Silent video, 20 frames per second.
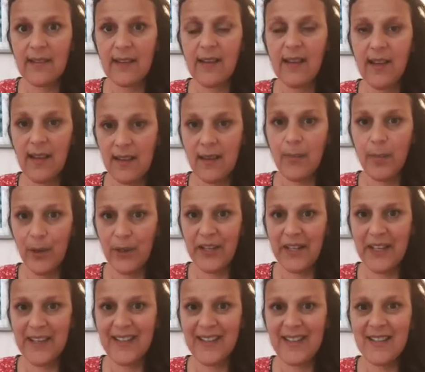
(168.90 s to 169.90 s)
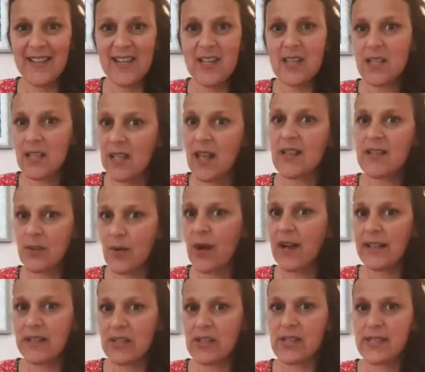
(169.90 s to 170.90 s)
in the body. So that's
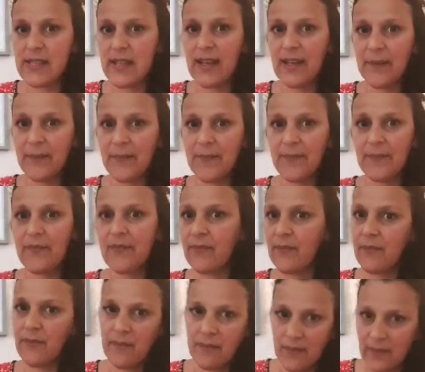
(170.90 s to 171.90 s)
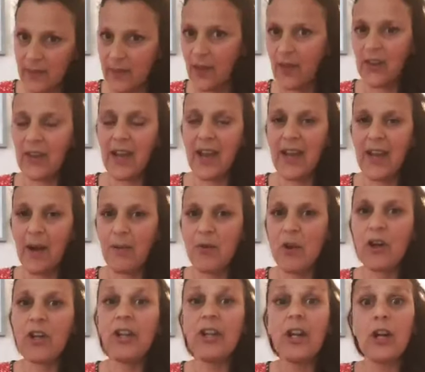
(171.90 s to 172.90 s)
quite interesting okay, I'm
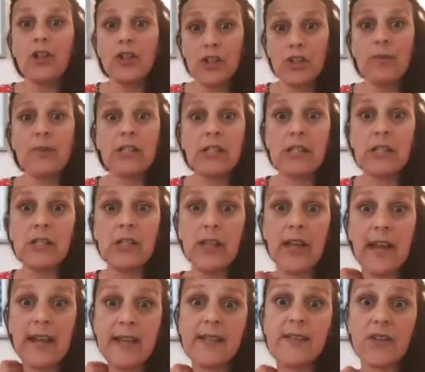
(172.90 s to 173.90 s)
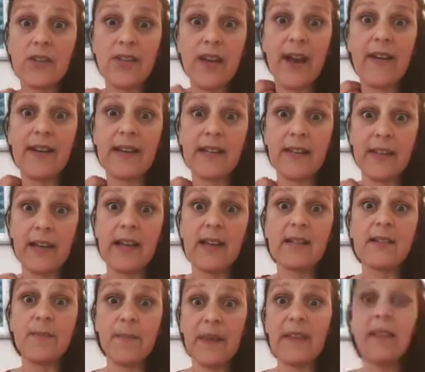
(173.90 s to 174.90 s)
not going to go too much into the esoteric
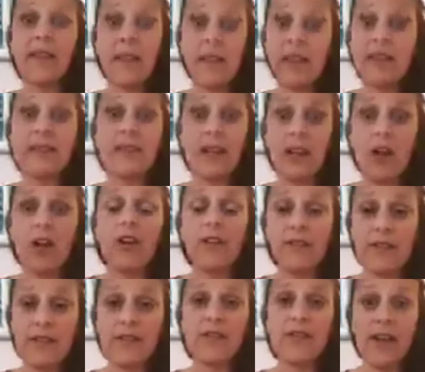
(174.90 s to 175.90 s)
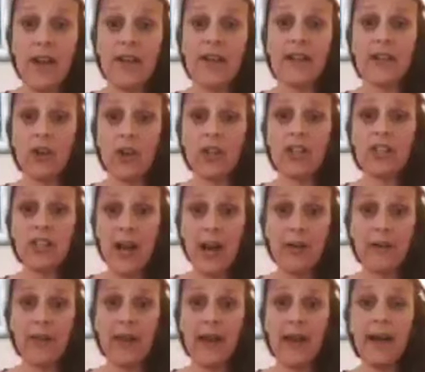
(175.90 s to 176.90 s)
things, but there is a lot of esoteric knowledge
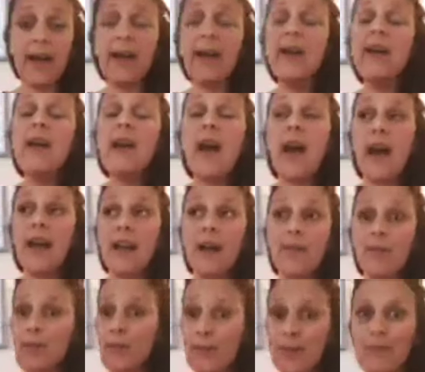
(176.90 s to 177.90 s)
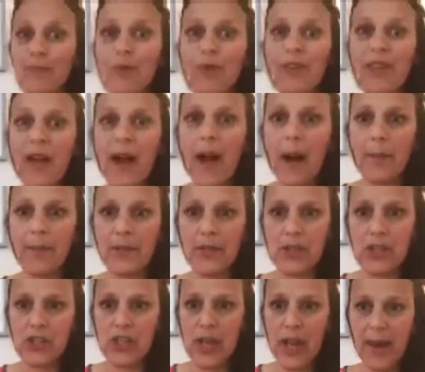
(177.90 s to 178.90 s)
out there, and I'd be more than happy
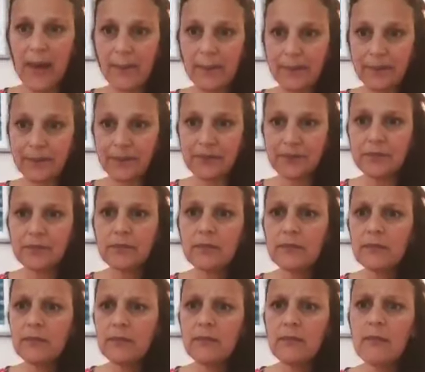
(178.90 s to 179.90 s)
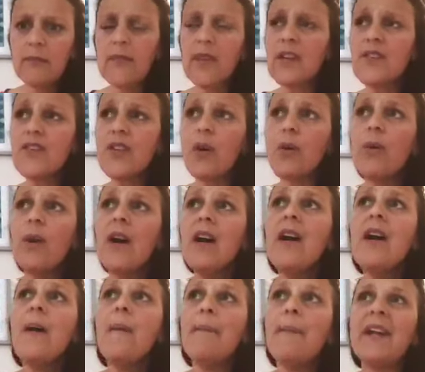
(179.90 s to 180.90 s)
to share. So,
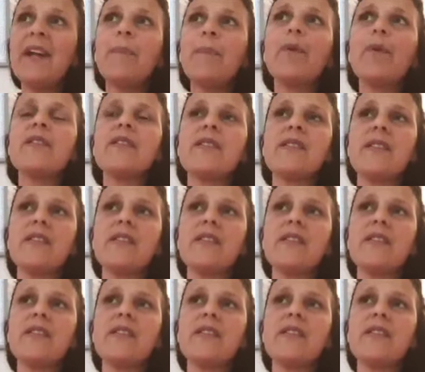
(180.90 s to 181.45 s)
menopause is